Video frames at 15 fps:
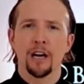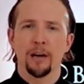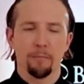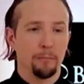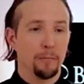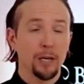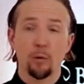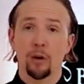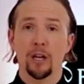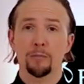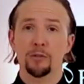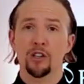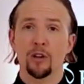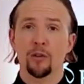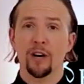Meanwhile, I'm
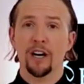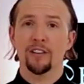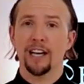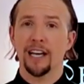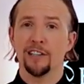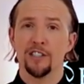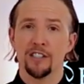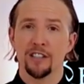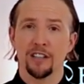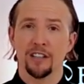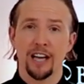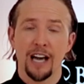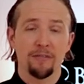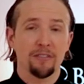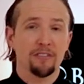still around dancing,
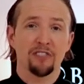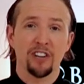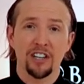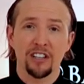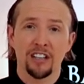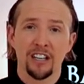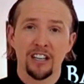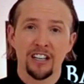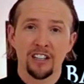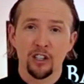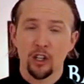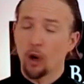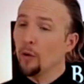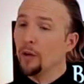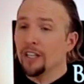having fun,
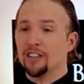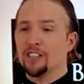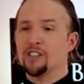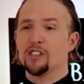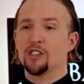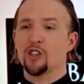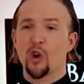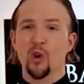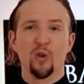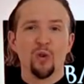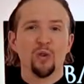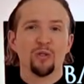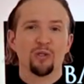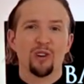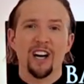going, this is
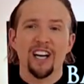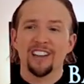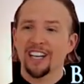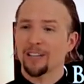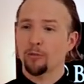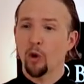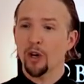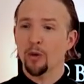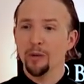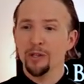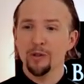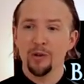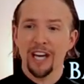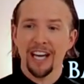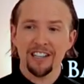cool, right? Like, what can we
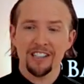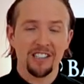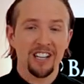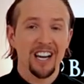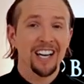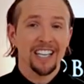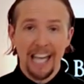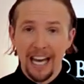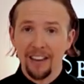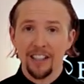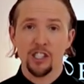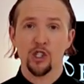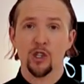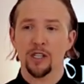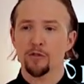do next? Yeah, there's
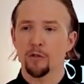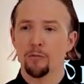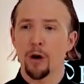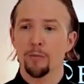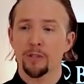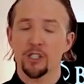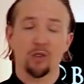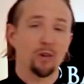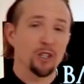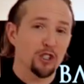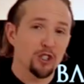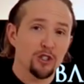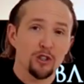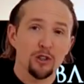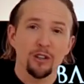stressful moments. I'm on a
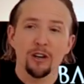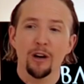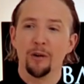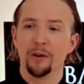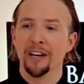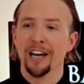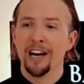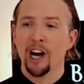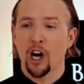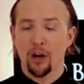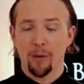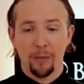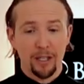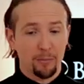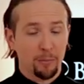studio and I've got
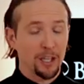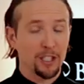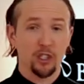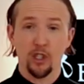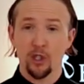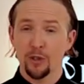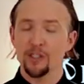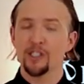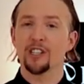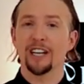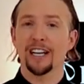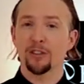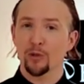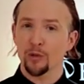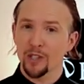my students to
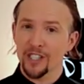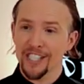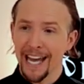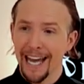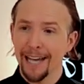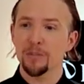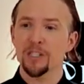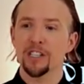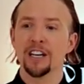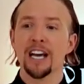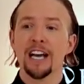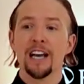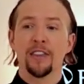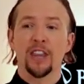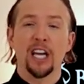take through exams and
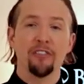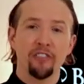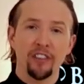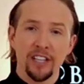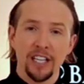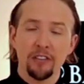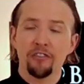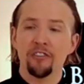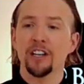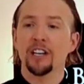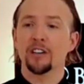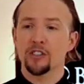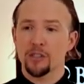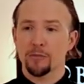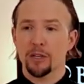they're feeling fear,
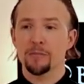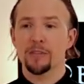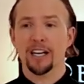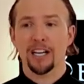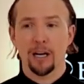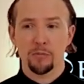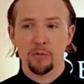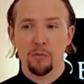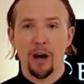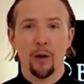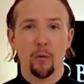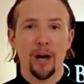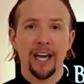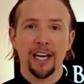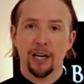and sometimes that comes my
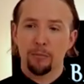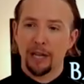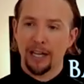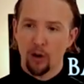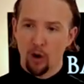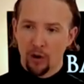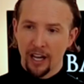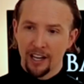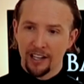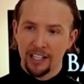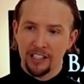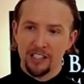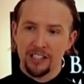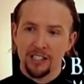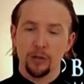way and I'm like, okay, I need
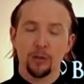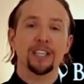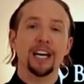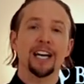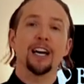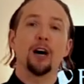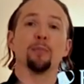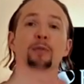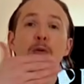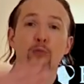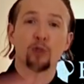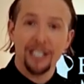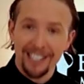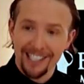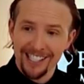to deal with that and help them
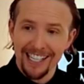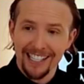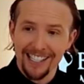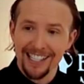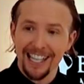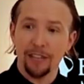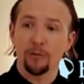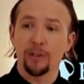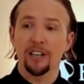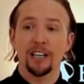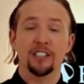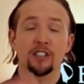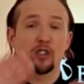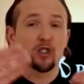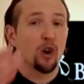reassess that and realize
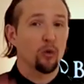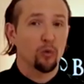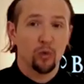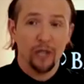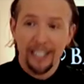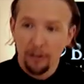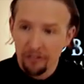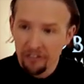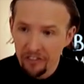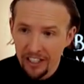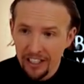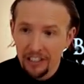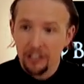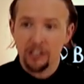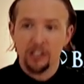it's not real
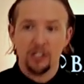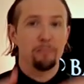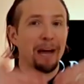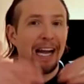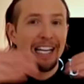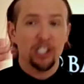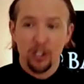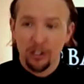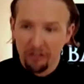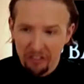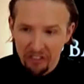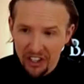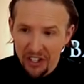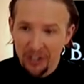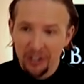fear, it's imagined
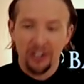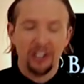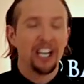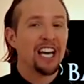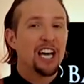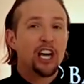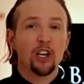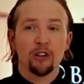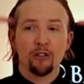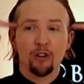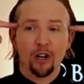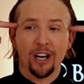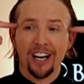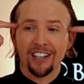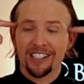fear. And you've got
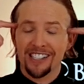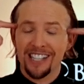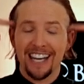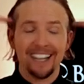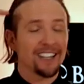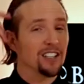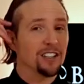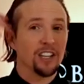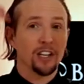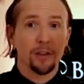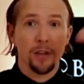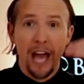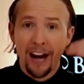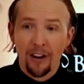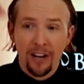to understand that the
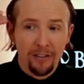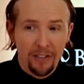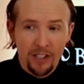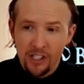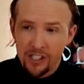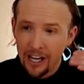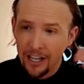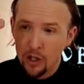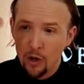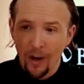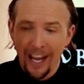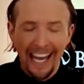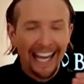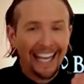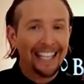narrative inside your
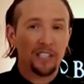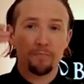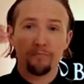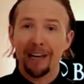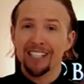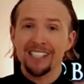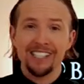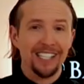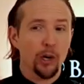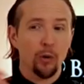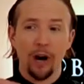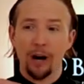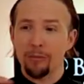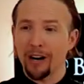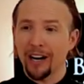head is messing you
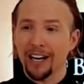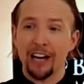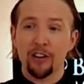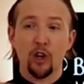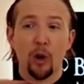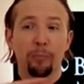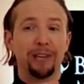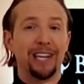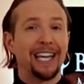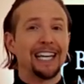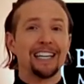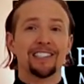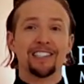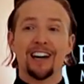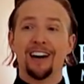up right now. You've got plenty
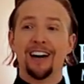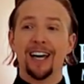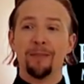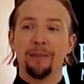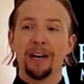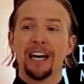of time.